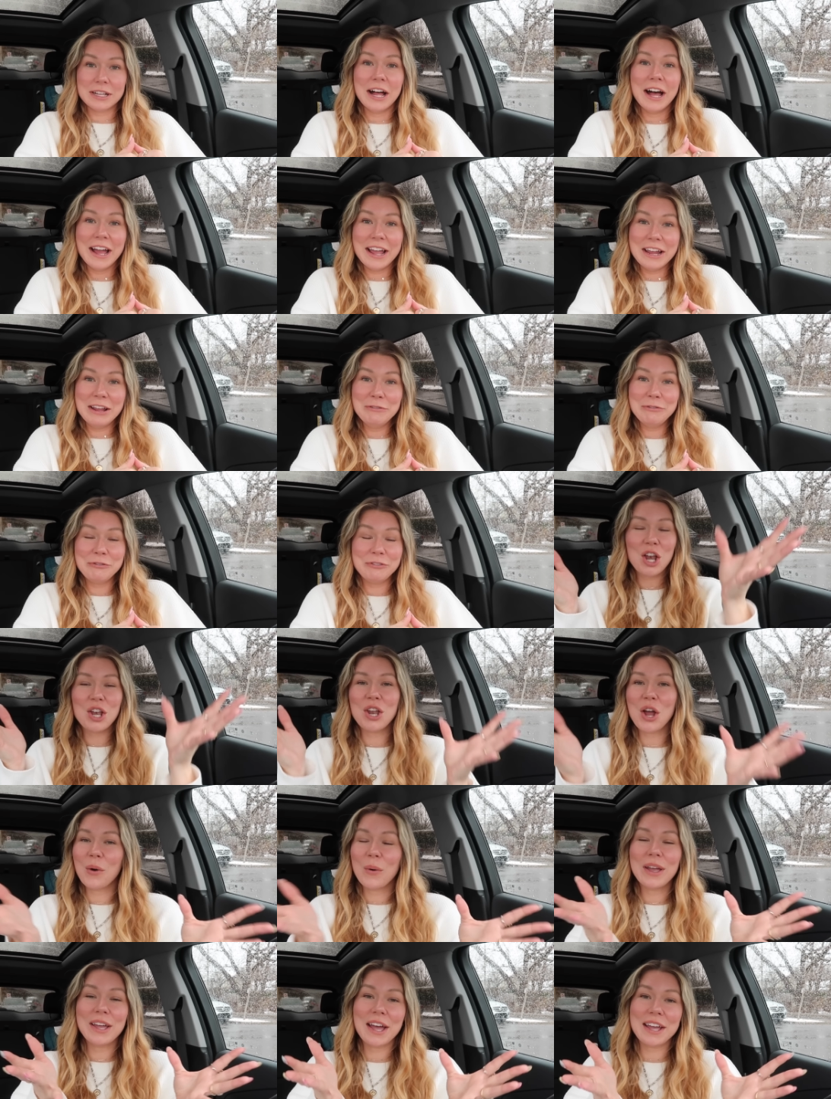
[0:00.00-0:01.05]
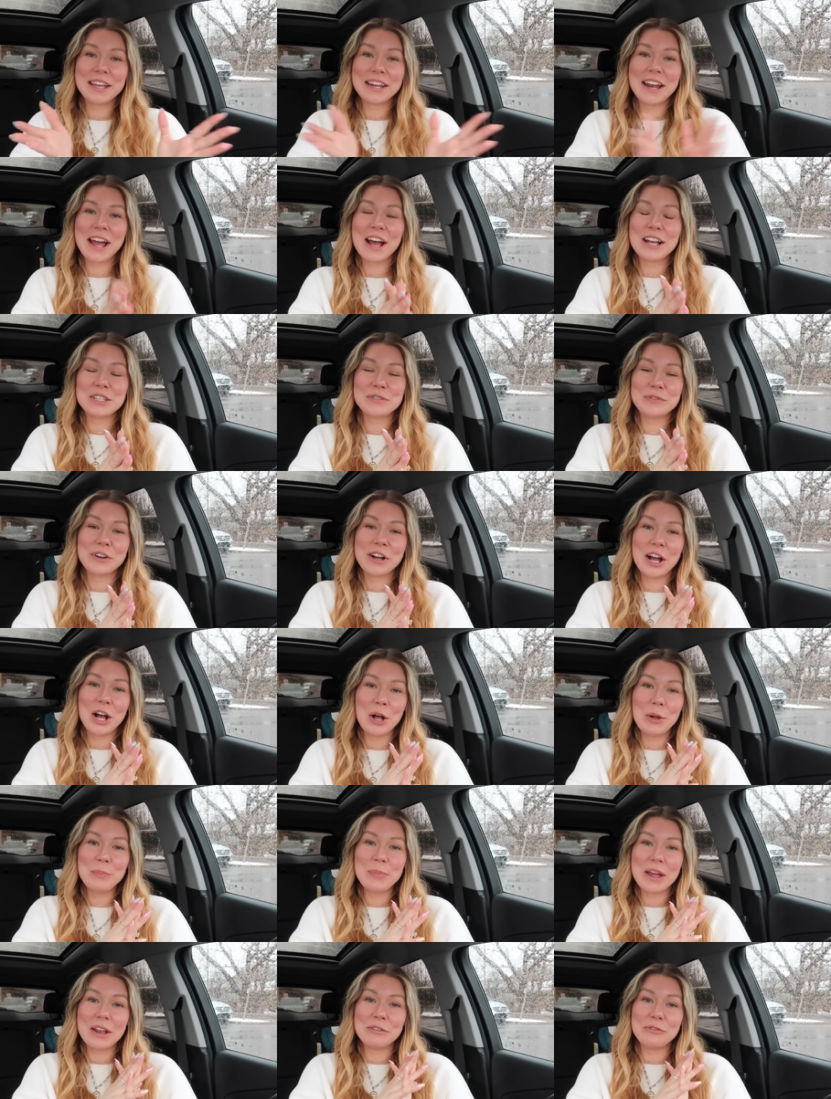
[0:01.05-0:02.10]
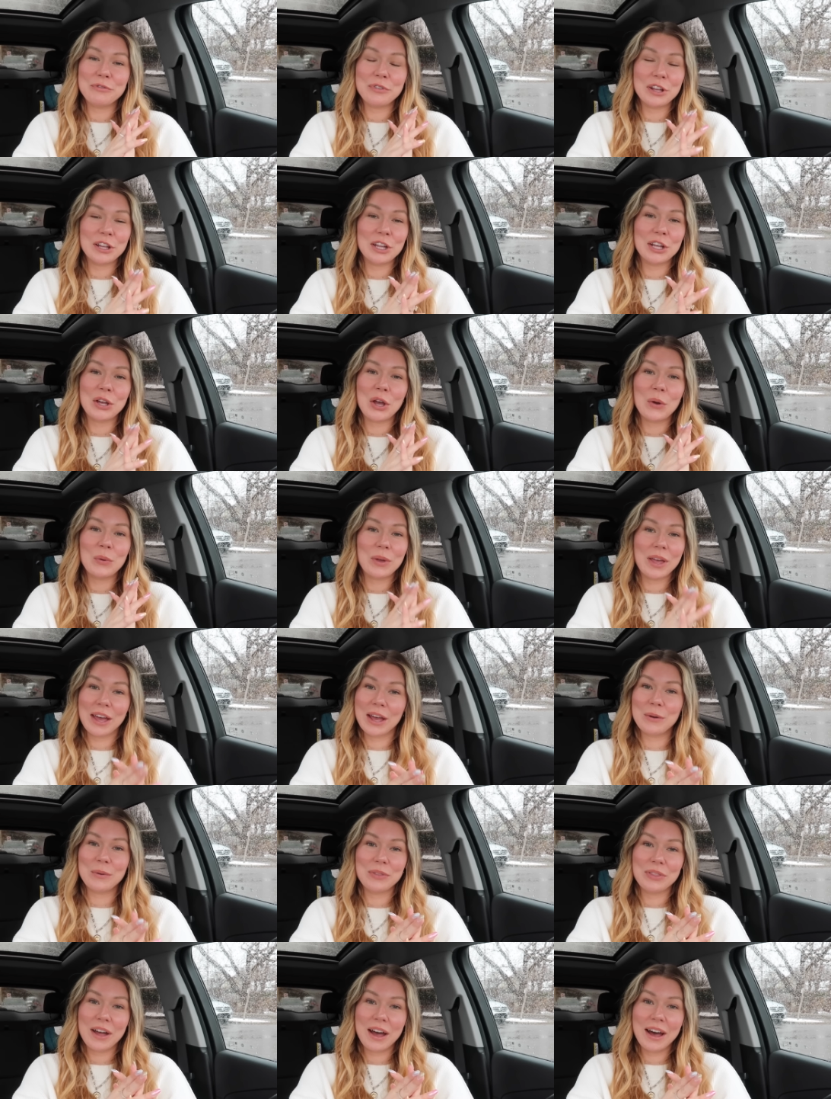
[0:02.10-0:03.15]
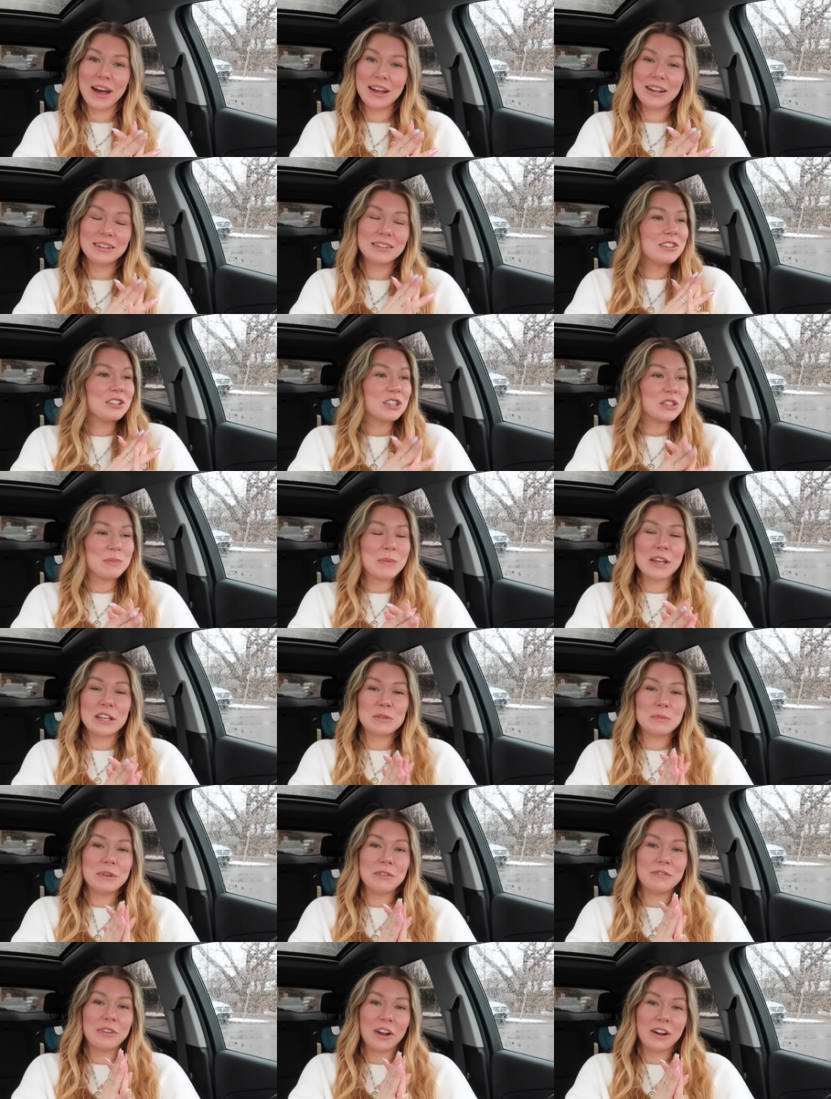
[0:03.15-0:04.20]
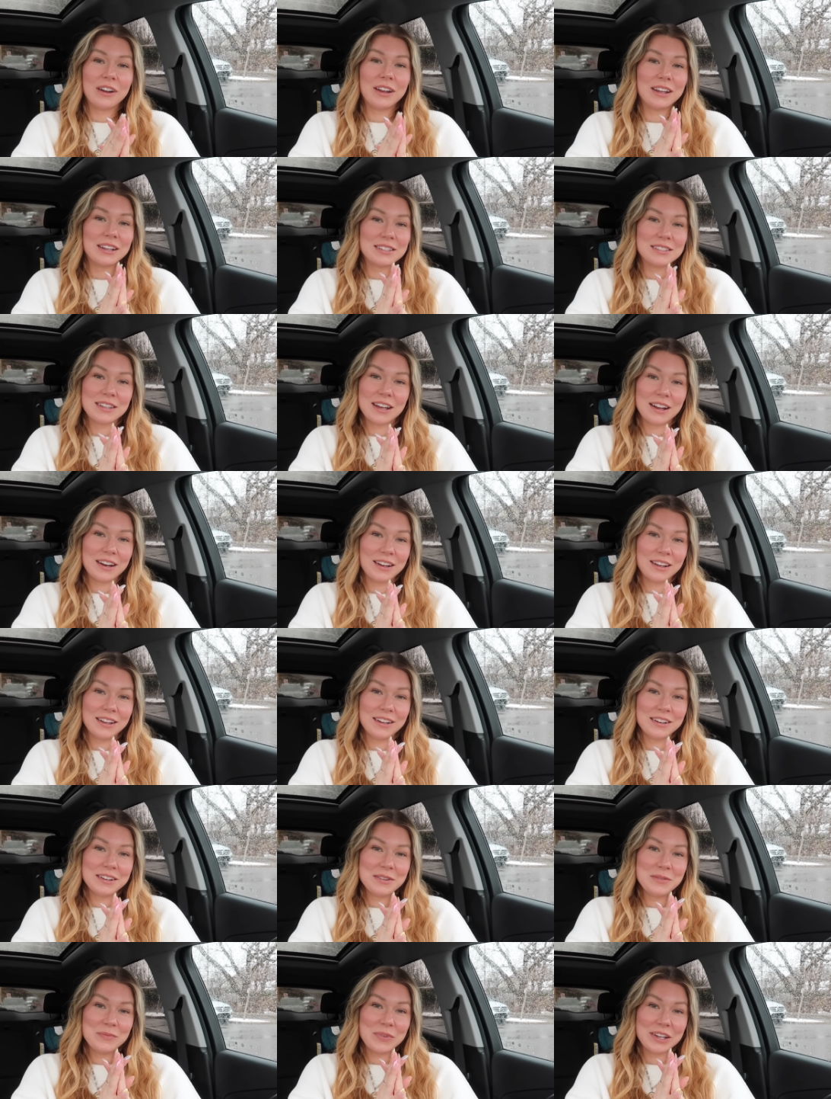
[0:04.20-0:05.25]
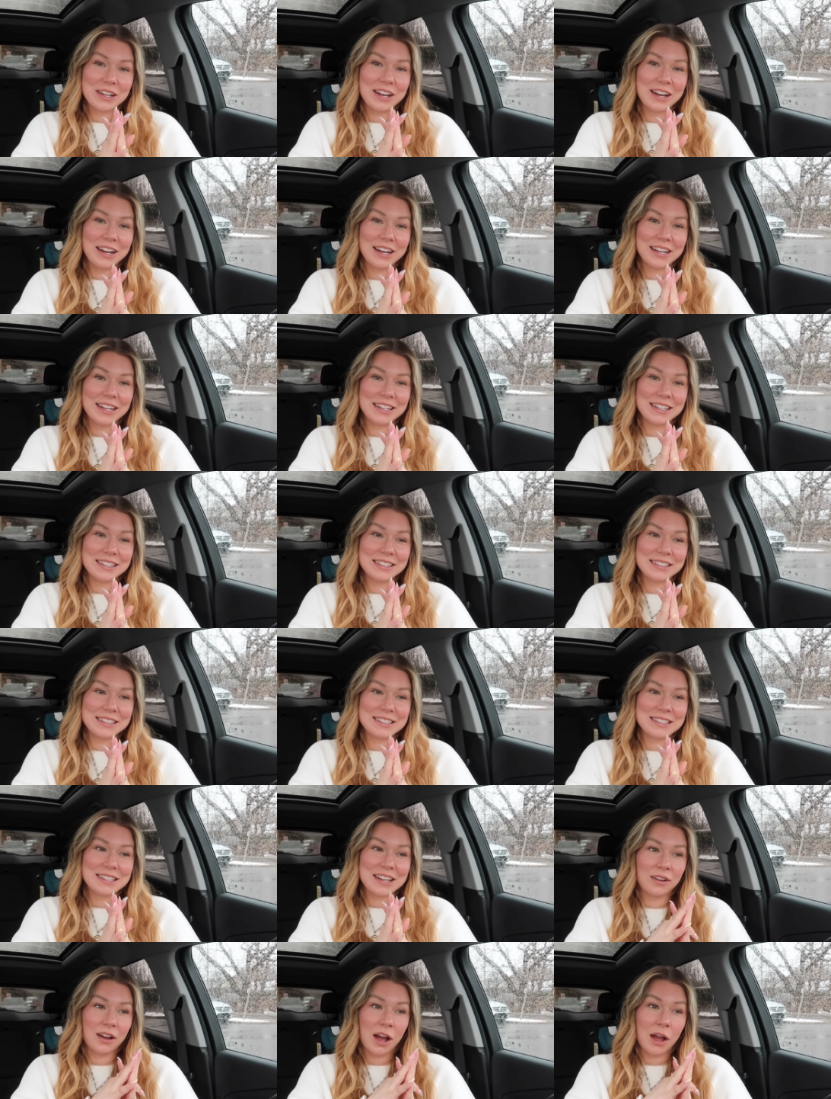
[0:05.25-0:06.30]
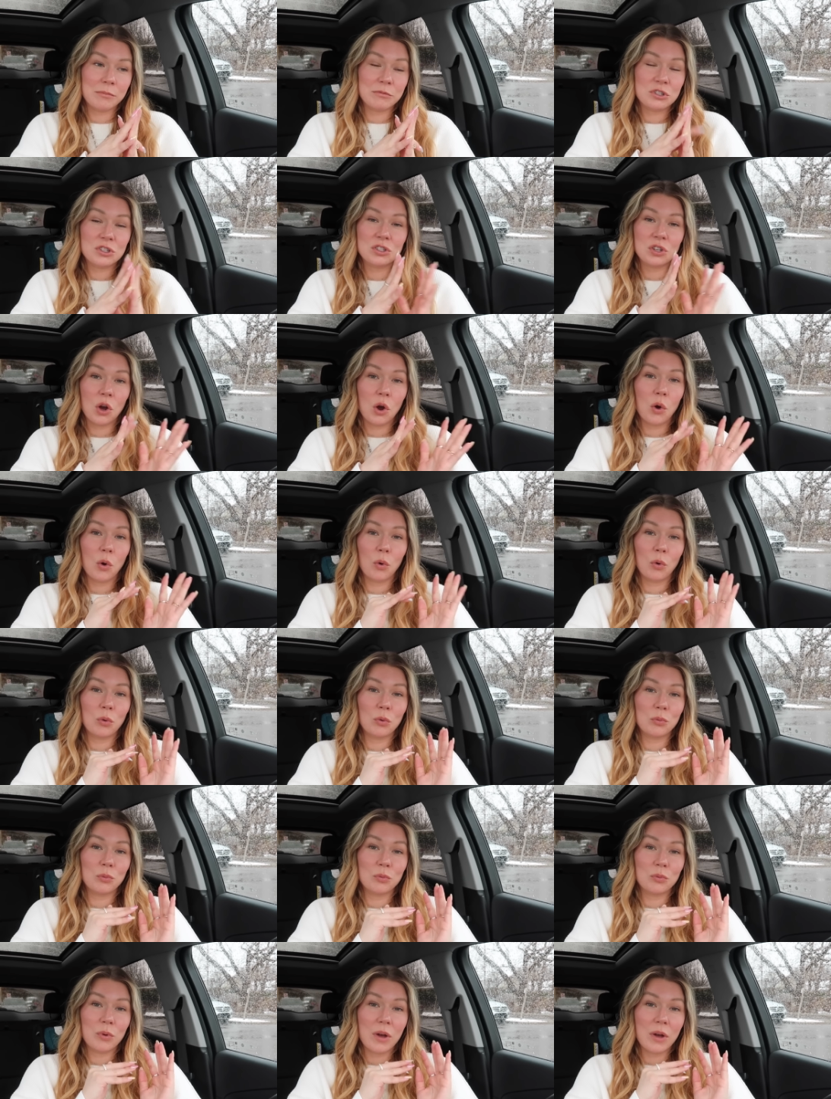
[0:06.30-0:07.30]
life. Knowing I can ask for help and feeling okay with that just makes me very excited because I'm so